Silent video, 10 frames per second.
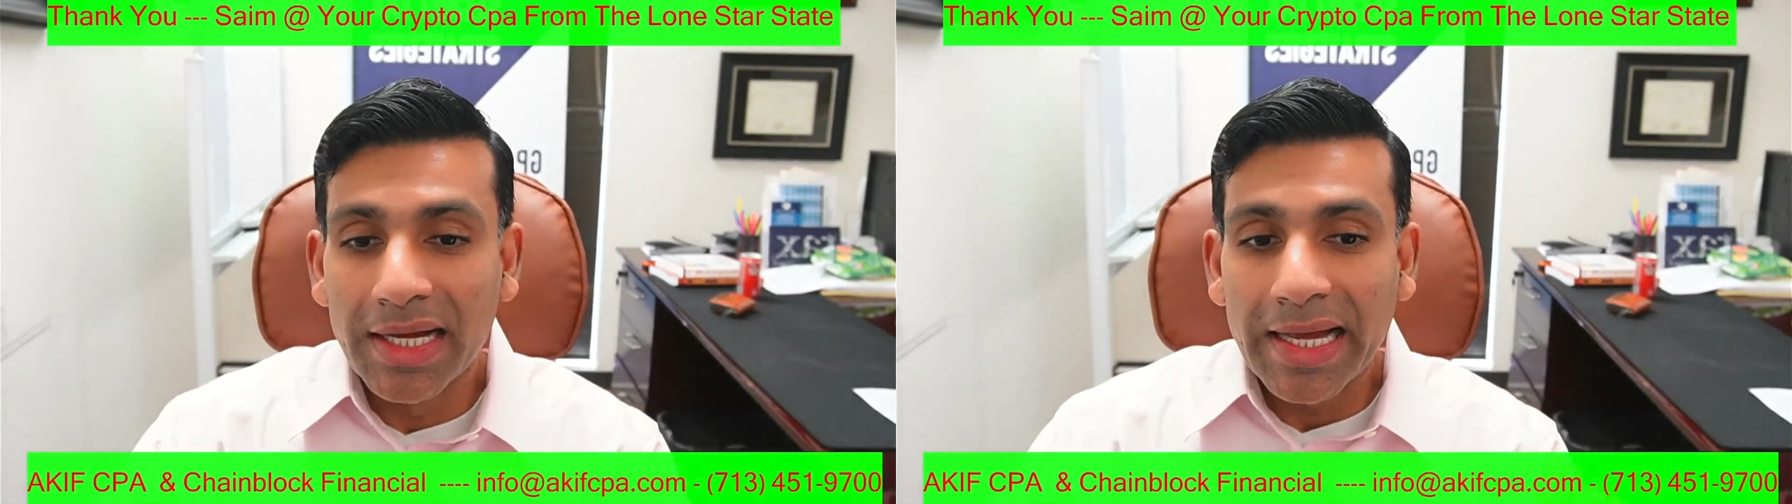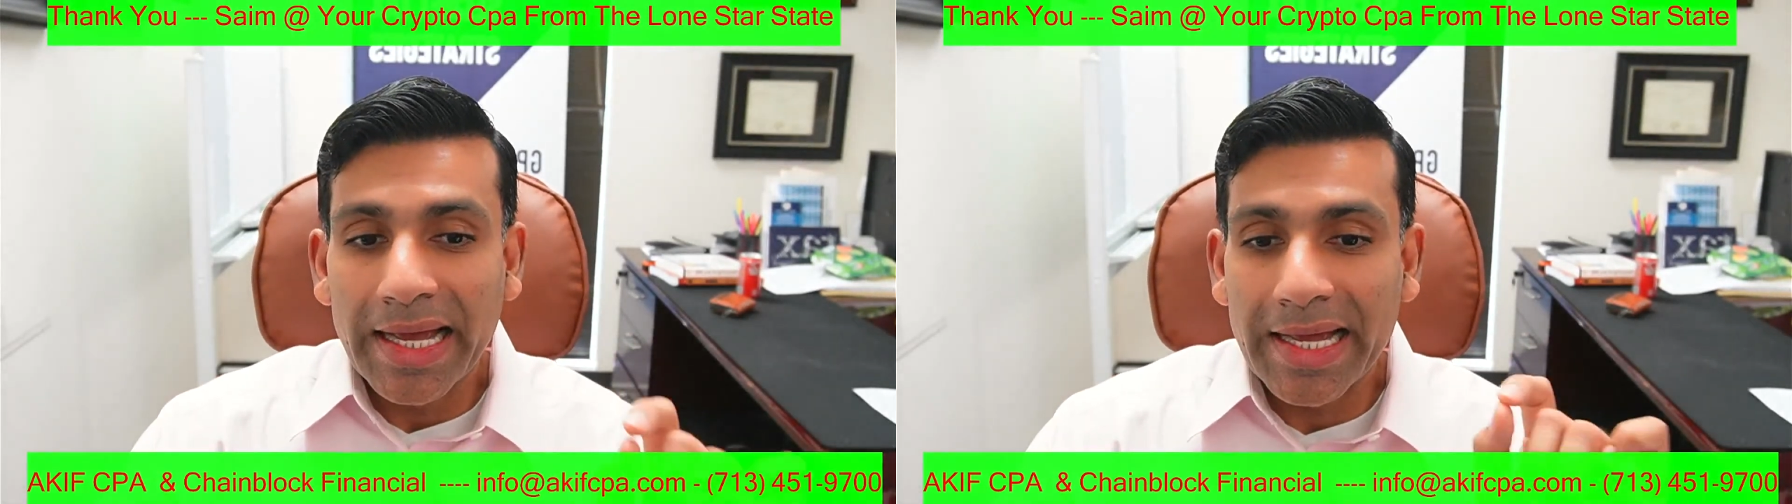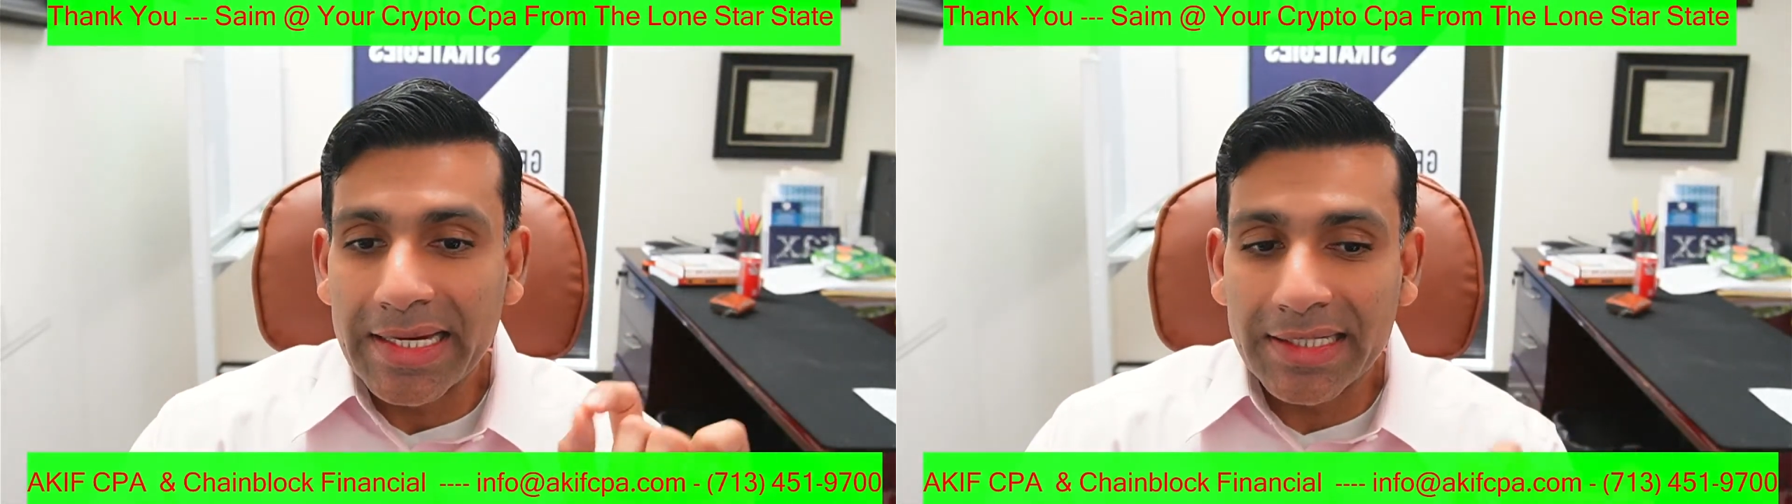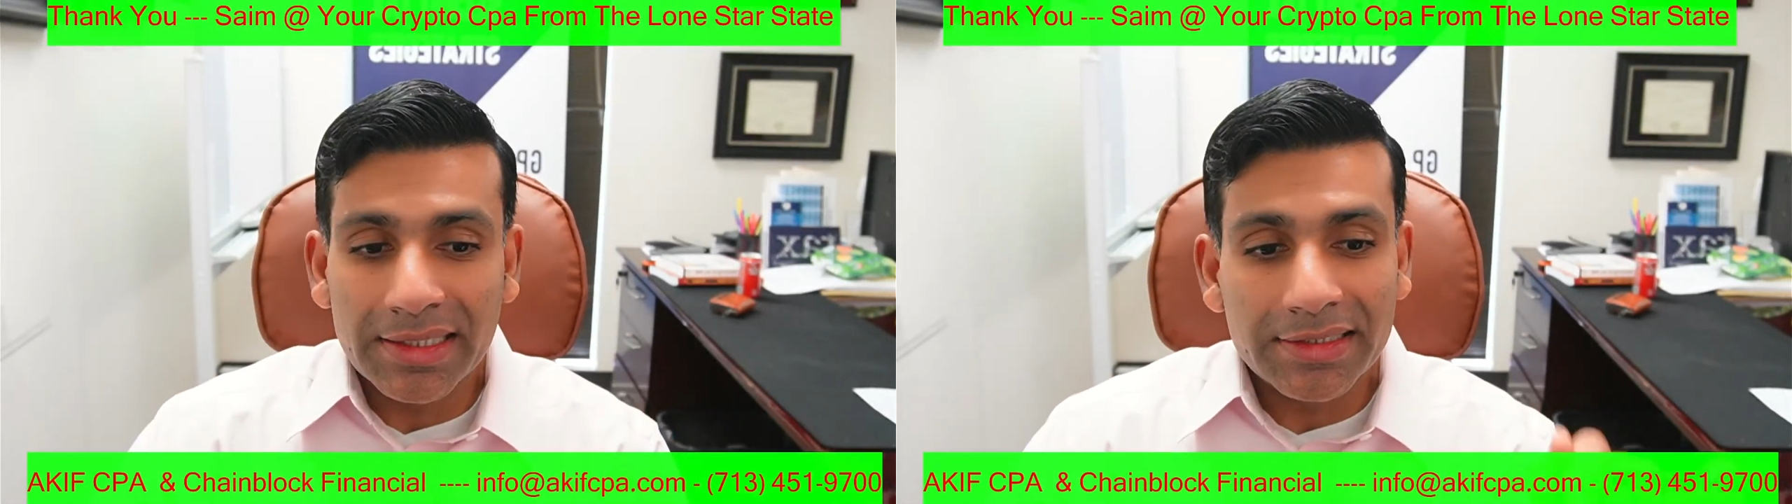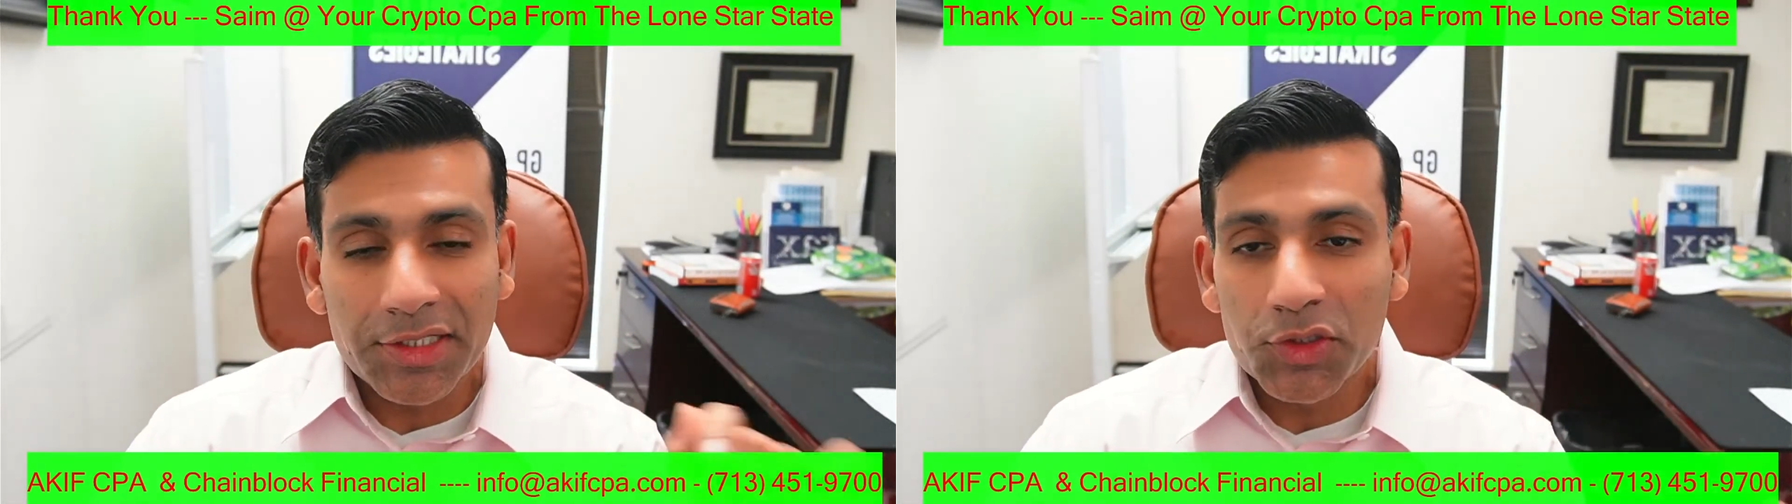And
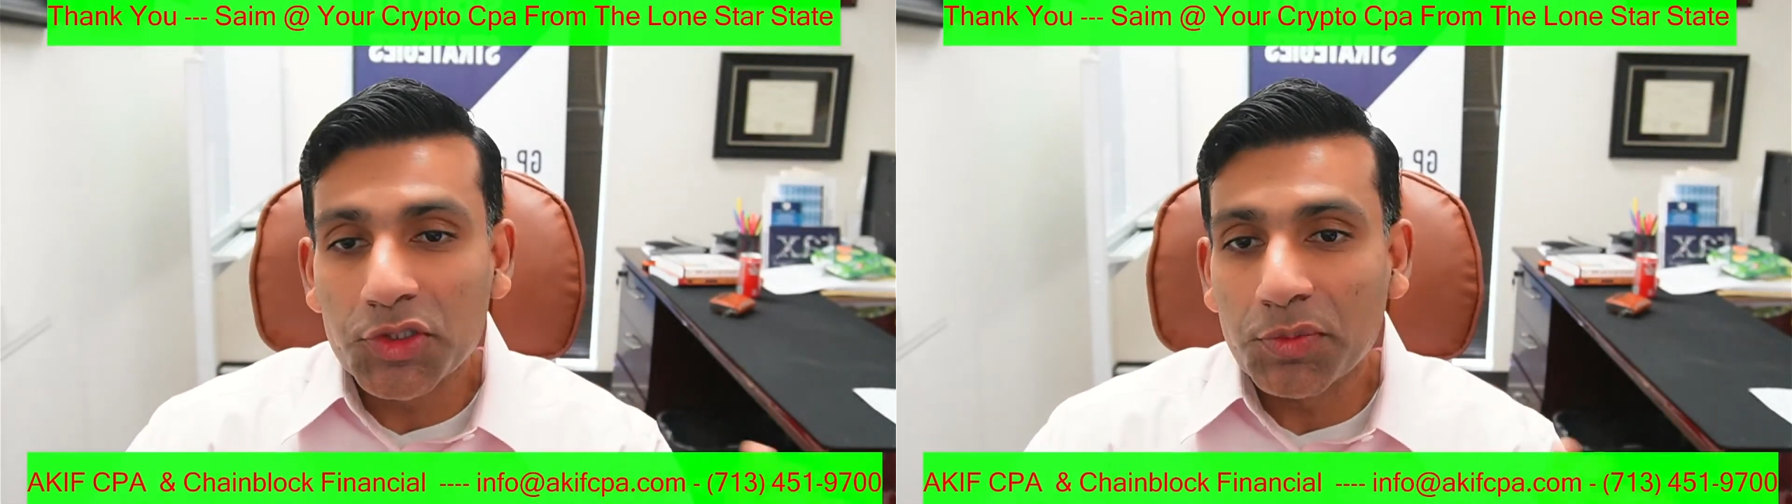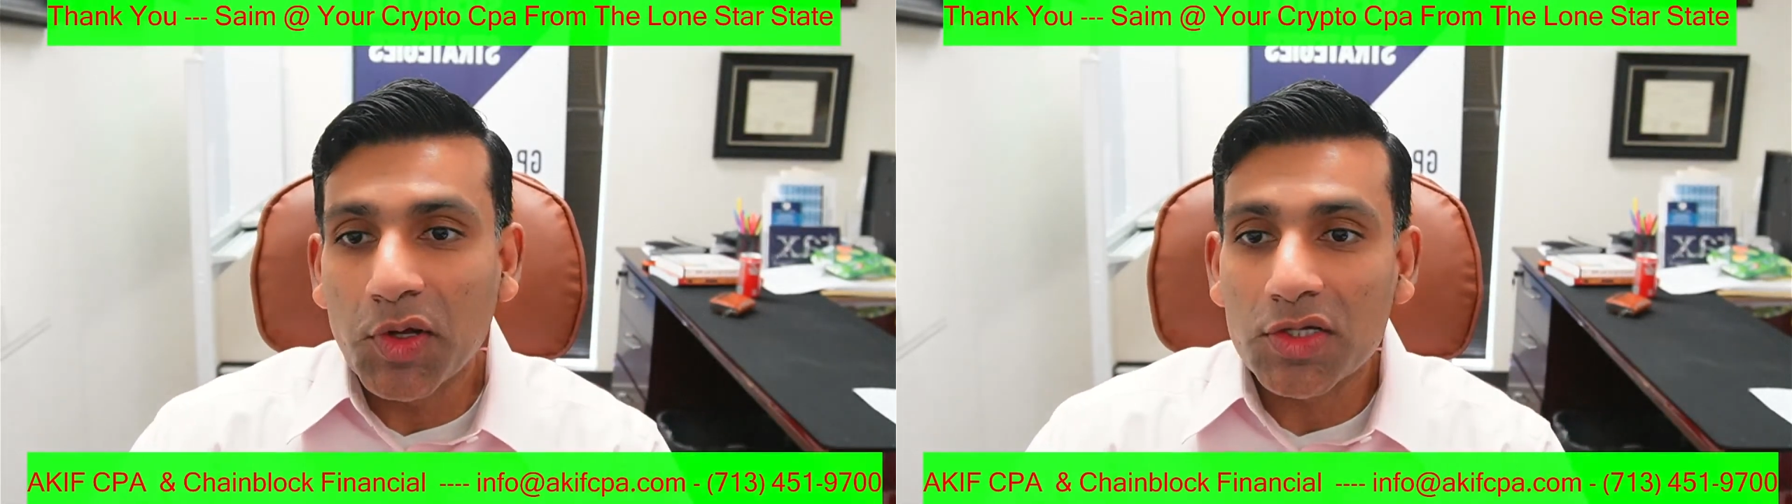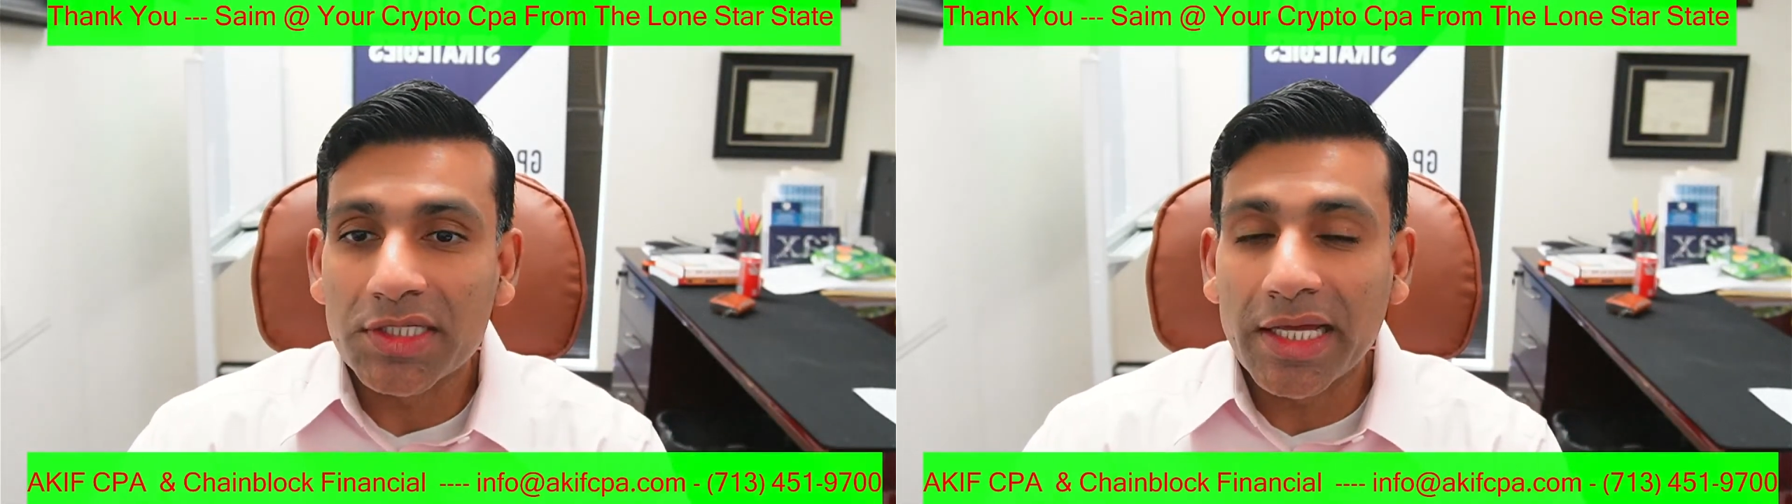then you should be all set.